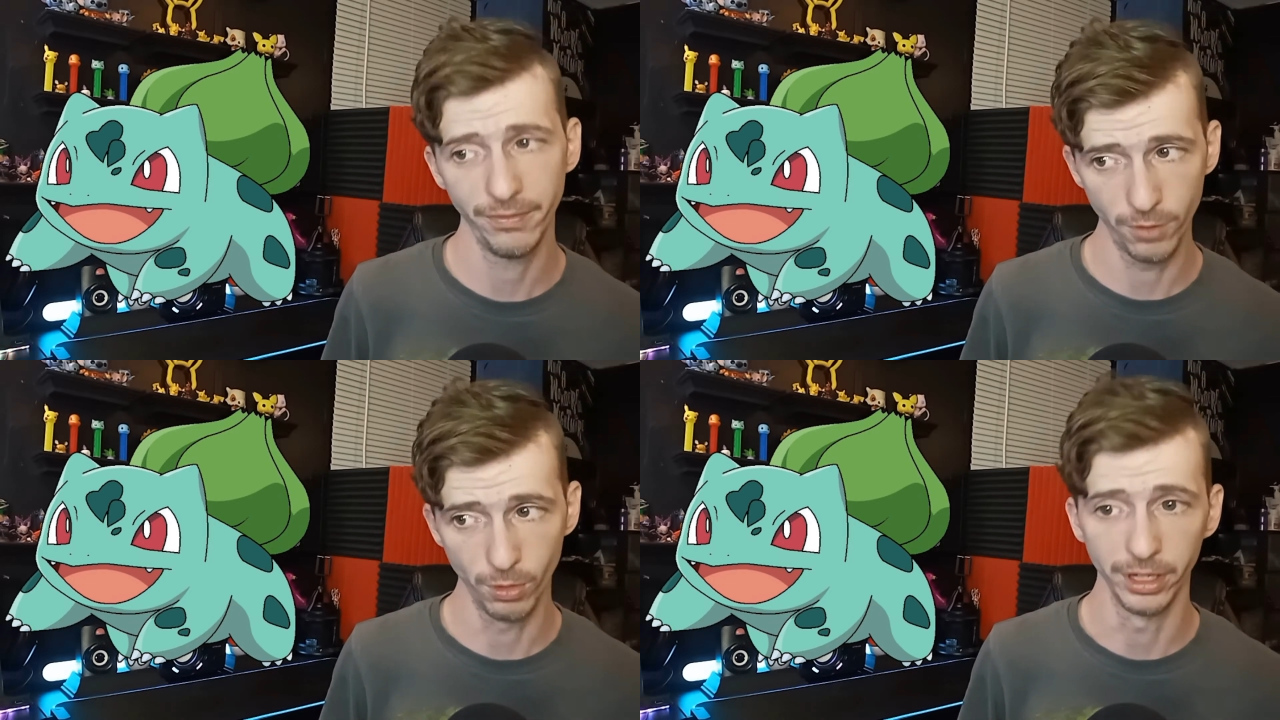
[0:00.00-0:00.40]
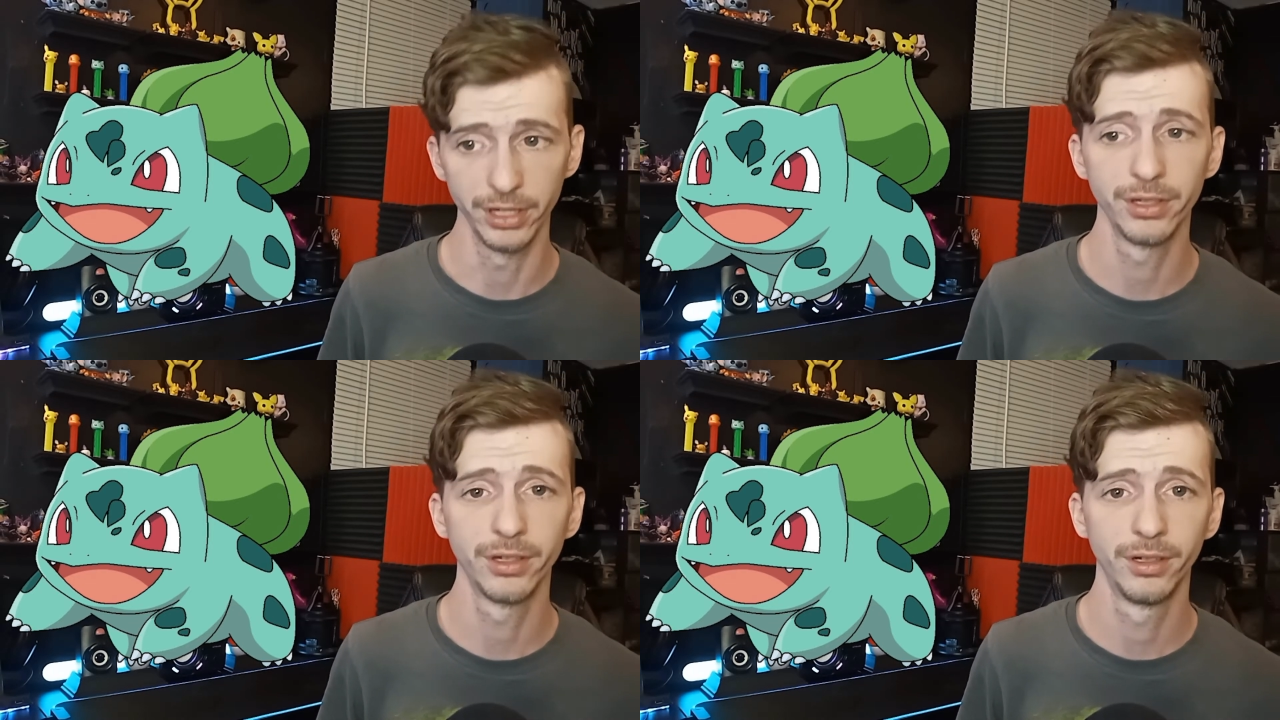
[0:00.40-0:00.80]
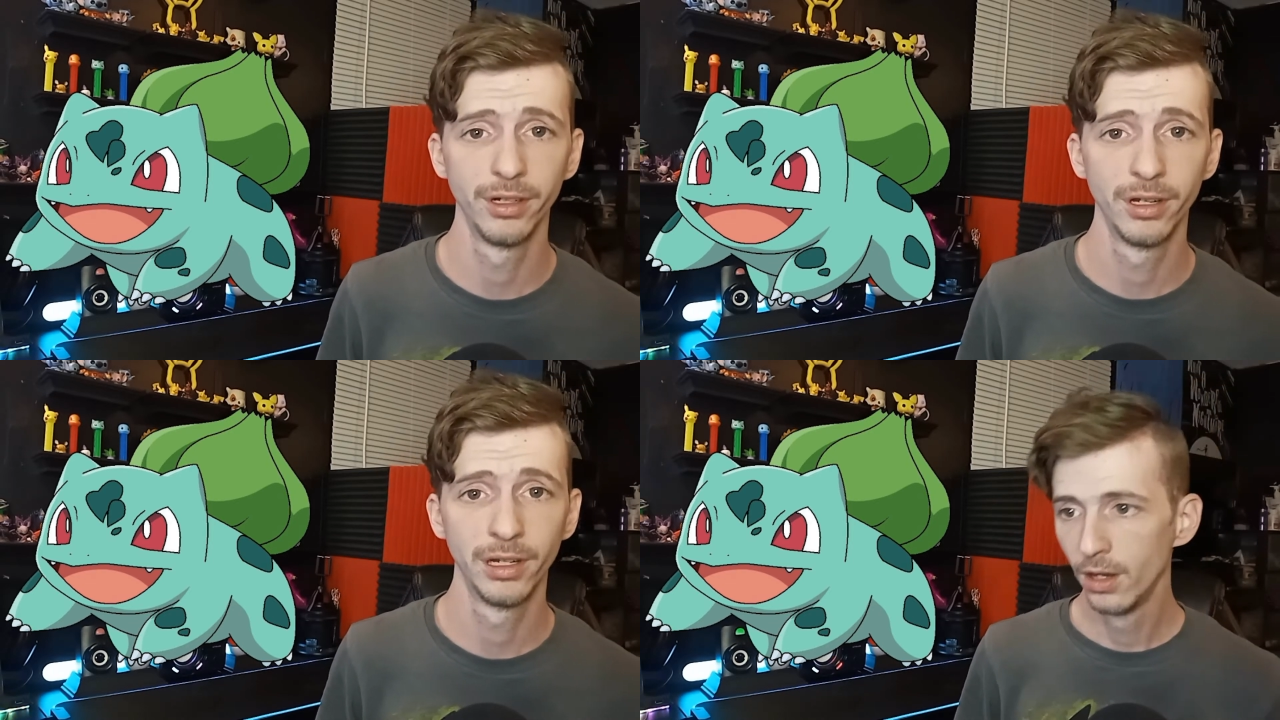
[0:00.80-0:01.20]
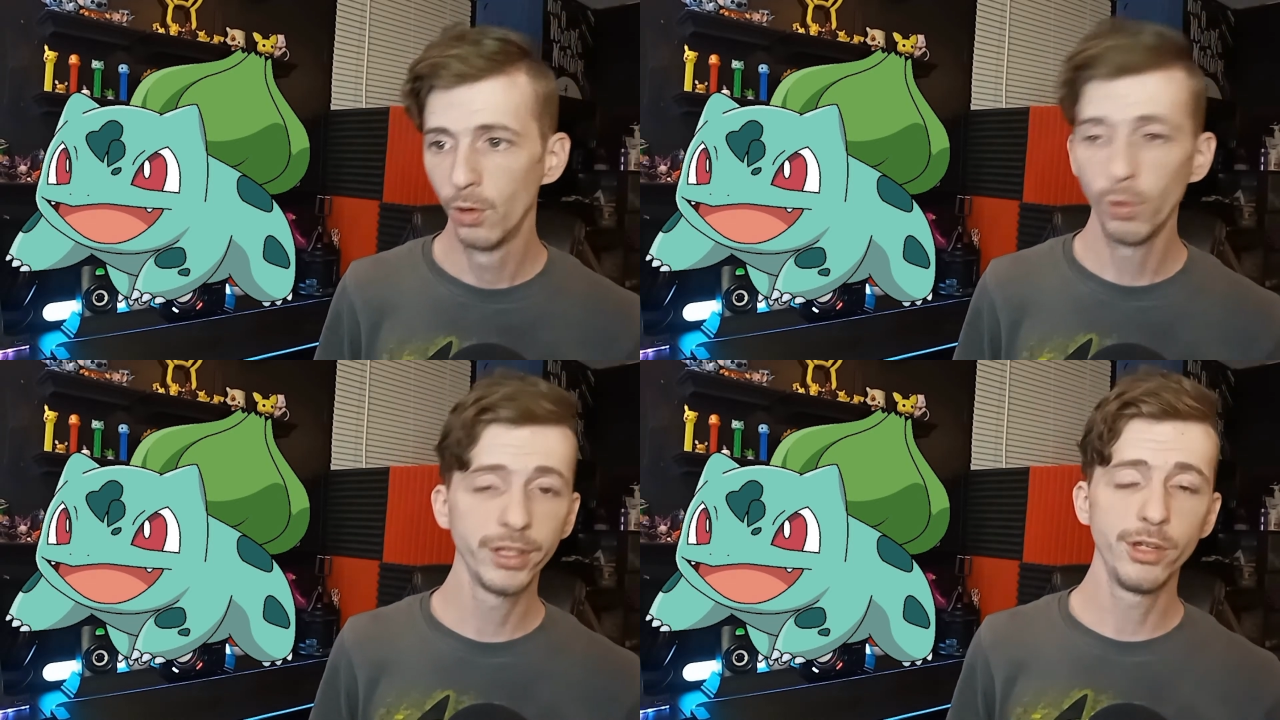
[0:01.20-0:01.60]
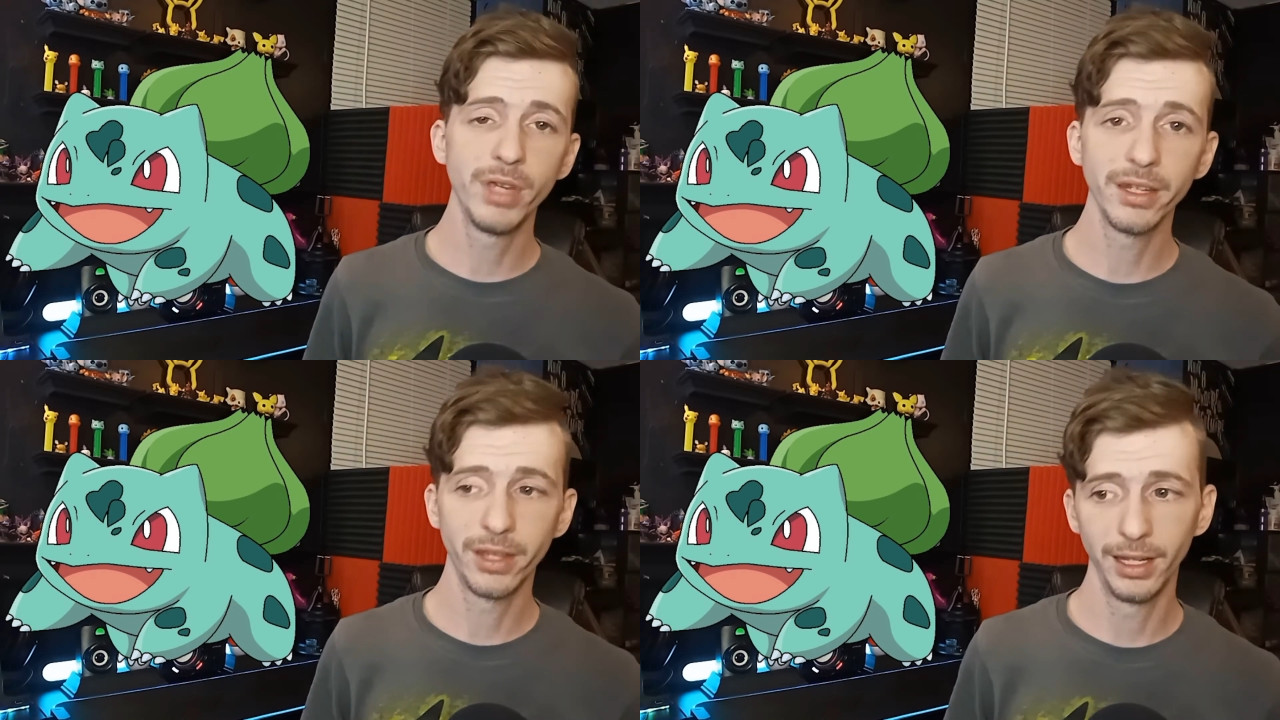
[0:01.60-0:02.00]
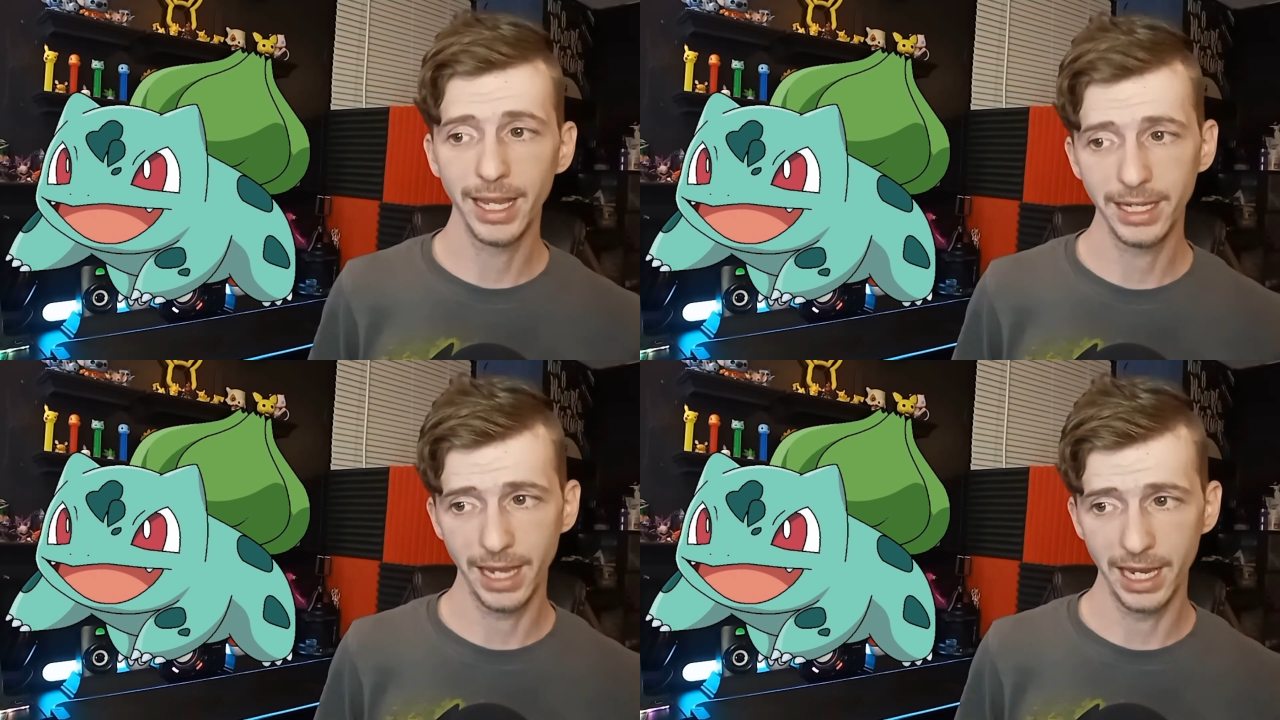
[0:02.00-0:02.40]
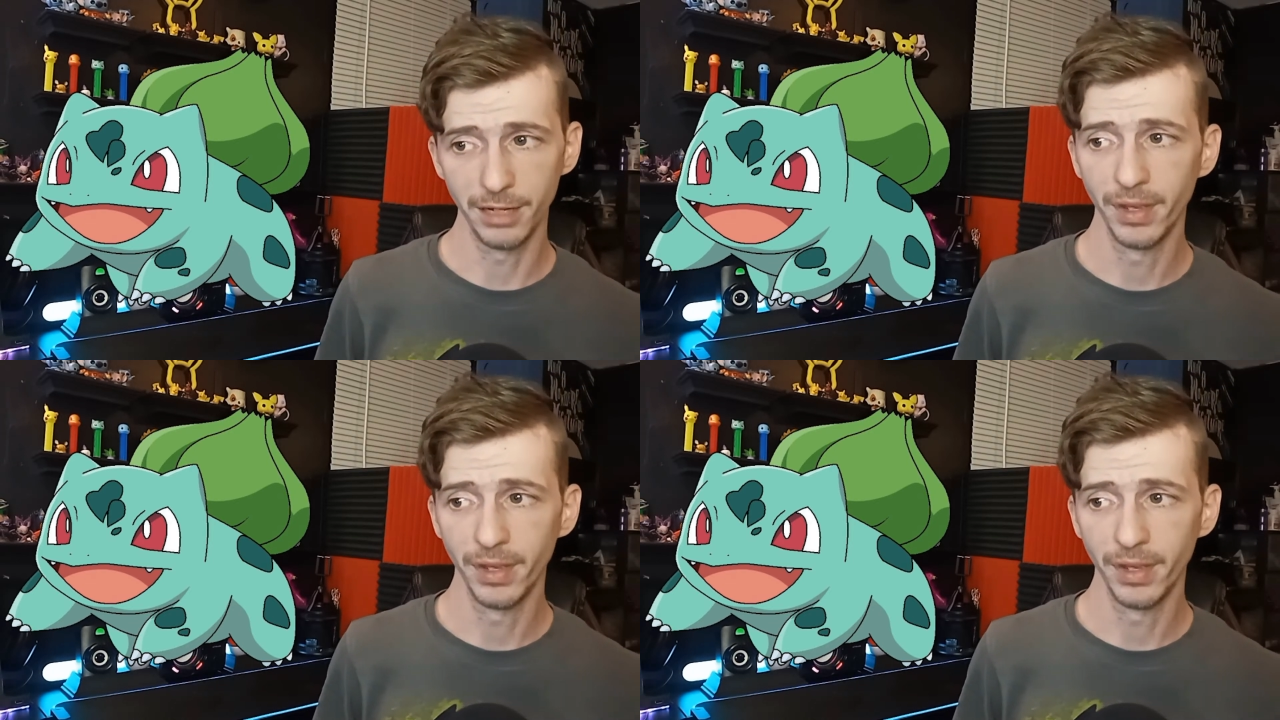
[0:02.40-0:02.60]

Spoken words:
Forest. Once you get to the late game,